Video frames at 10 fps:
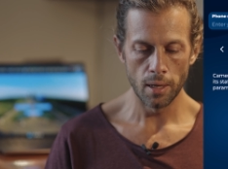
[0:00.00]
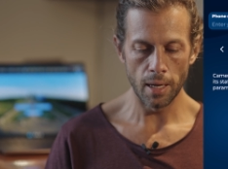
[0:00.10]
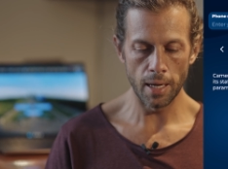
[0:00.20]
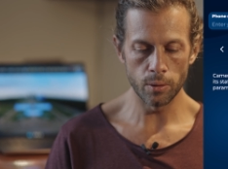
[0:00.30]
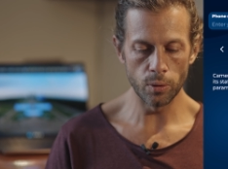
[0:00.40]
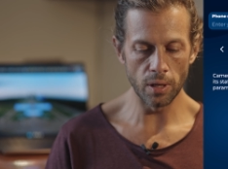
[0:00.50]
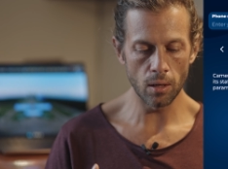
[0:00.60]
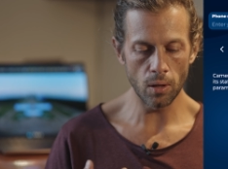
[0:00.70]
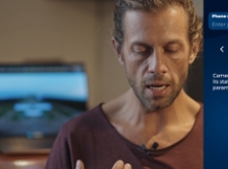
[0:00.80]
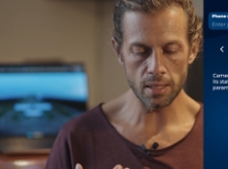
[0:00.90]
and will
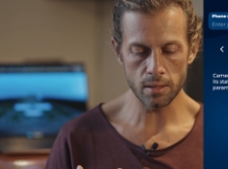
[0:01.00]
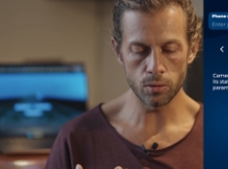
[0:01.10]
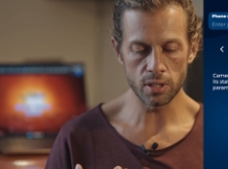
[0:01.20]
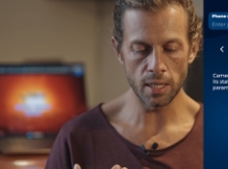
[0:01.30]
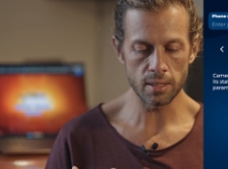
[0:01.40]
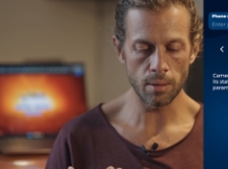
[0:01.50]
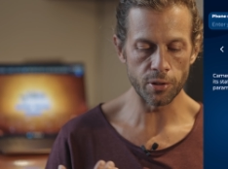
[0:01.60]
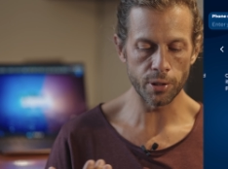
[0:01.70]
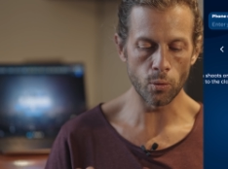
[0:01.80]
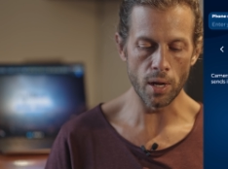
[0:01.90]
allow us to send some
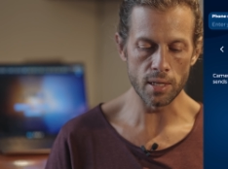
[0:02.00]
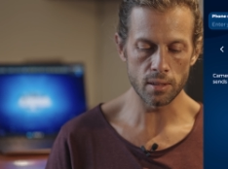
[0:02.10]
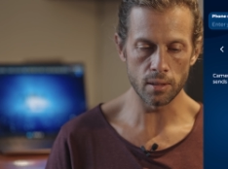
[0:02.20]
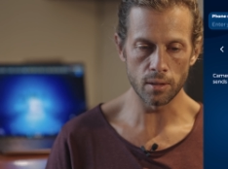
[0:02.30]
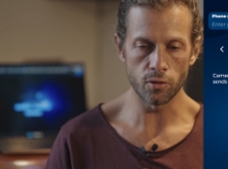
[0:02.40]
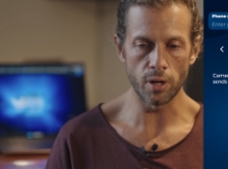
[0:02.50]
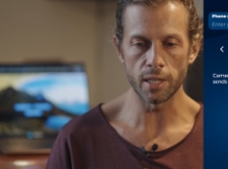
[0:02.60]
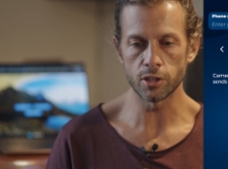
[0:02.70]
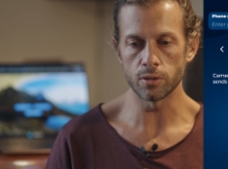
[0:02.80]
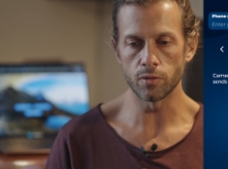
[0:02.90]
requests for
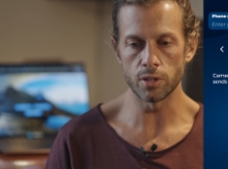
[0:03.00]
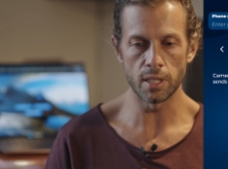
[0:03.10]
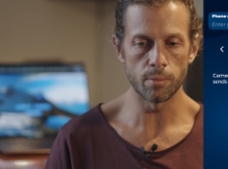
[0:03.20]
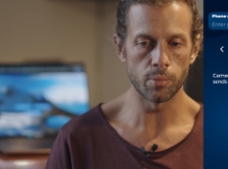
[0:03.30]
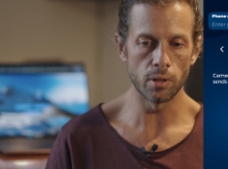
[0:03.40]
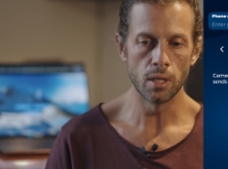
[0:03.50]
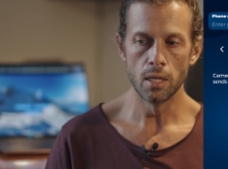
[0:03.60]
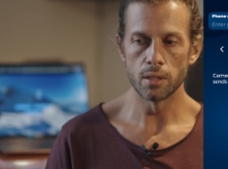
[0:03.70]
action, for example,